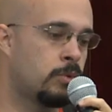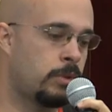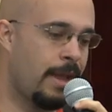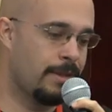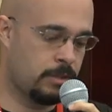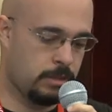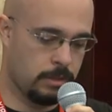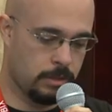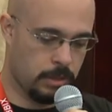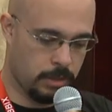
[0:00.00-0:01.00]

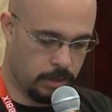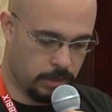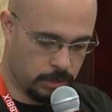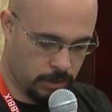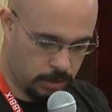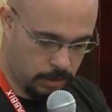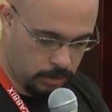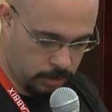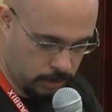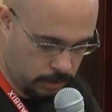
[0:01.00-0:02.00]
Test the the
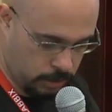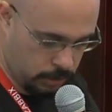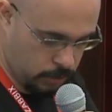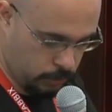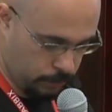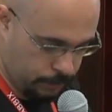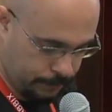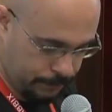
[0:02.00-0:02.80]
de, disso tudo.